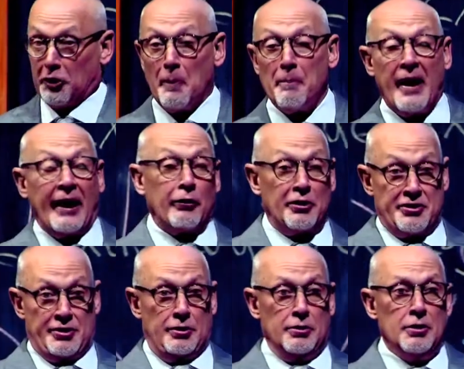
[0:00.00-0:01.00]

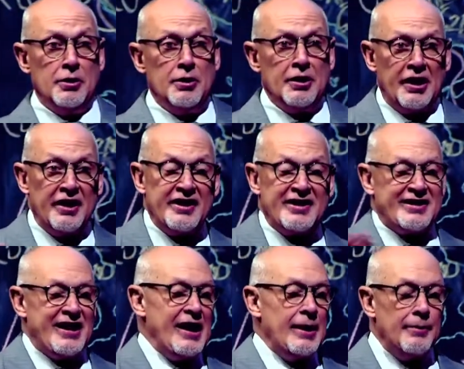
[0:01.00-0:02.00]
comparison, in the
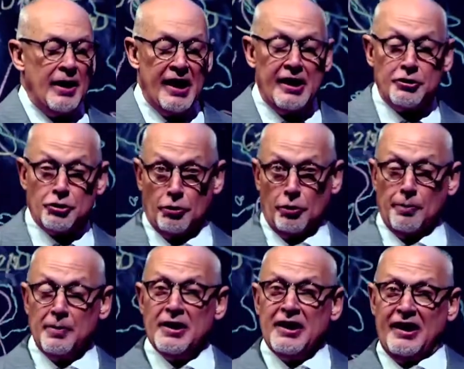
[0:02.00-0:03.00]
same age group
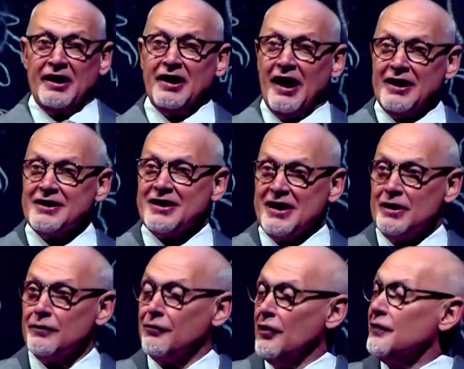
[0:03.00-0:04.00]
in
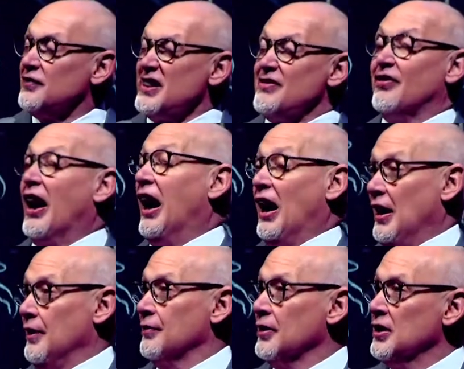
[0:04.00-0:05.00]

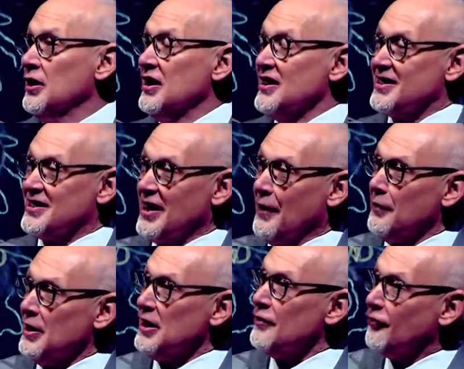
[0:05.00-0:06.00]
1955,
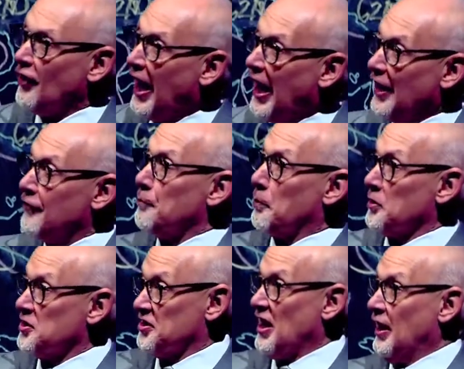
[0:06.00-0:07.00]

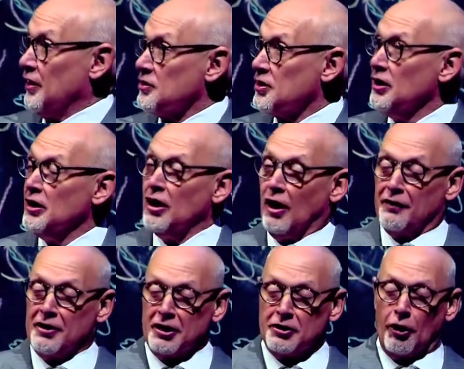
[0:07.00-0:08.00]
75% of
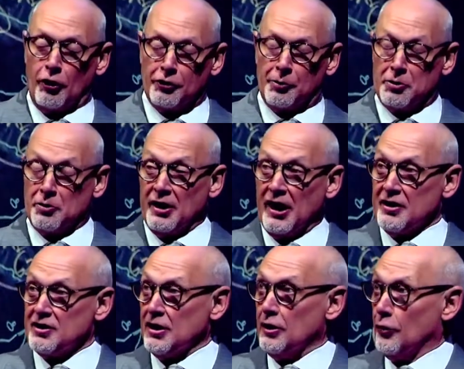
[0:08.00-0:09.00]
the adults between
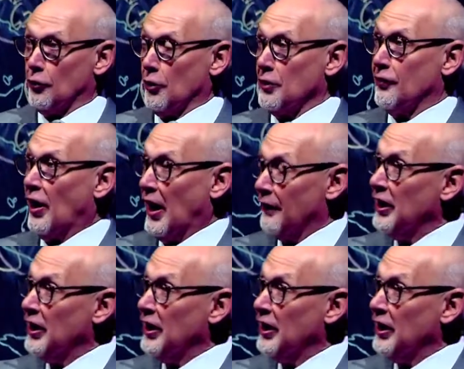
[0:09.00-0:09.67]
18 and 35